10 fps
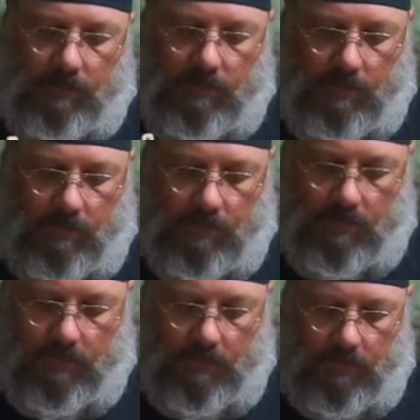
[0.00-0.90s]

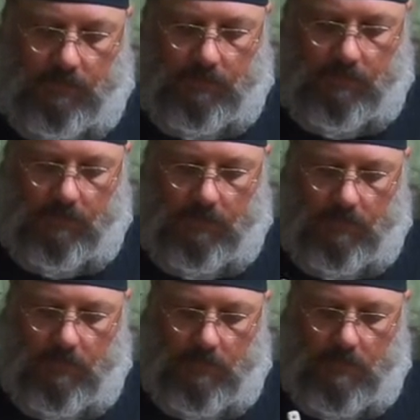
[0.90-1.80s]

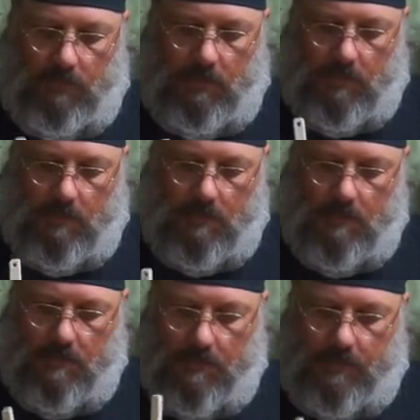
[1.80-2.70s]

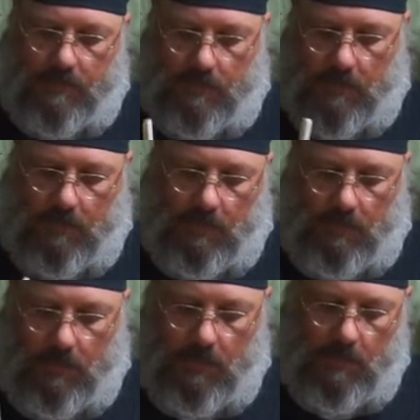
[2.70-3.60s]

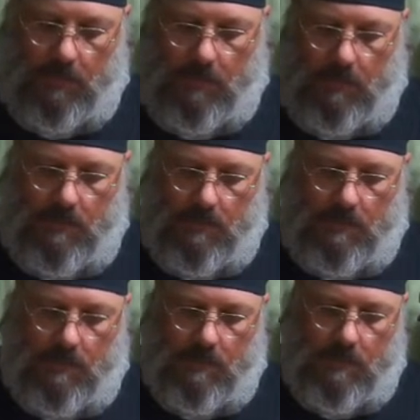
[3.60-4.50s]

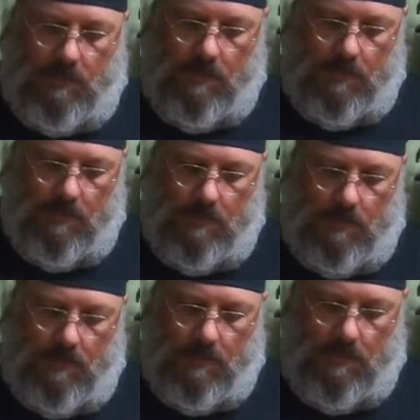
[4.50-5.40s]

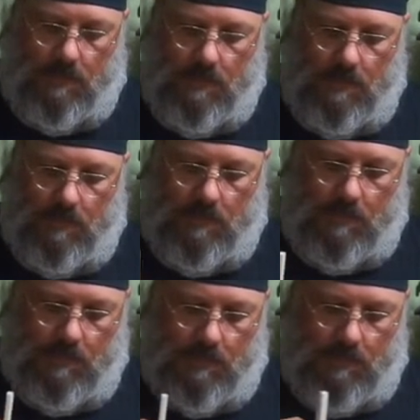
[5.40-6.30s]

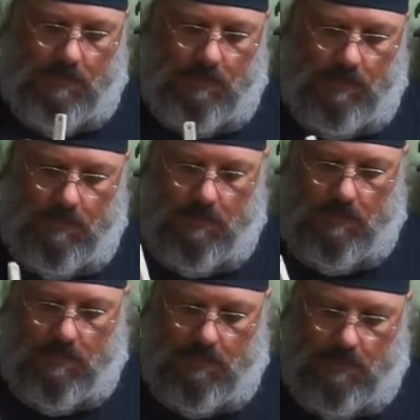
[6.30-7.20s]

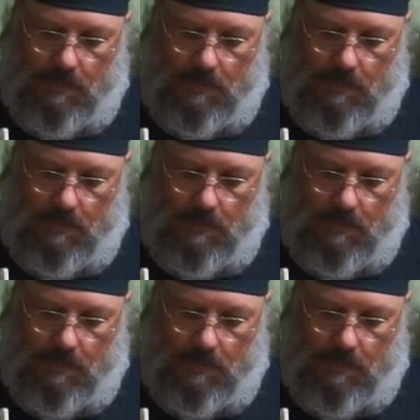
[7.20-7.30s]
(silence)